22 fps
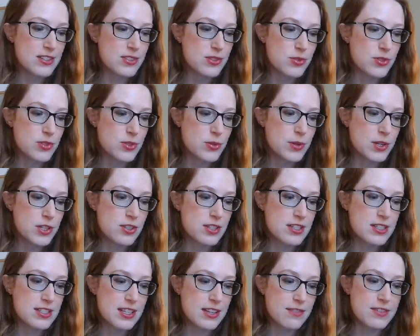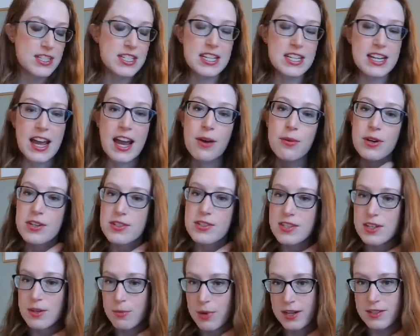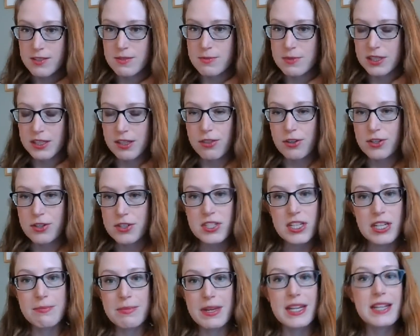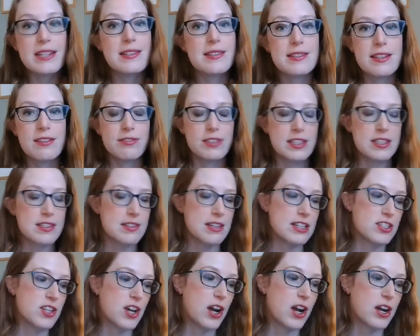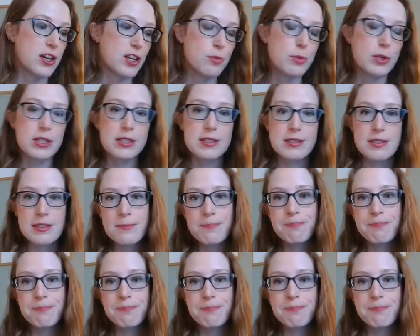So it's 217 hours and approximately 13 minutes of listening to audiobooks.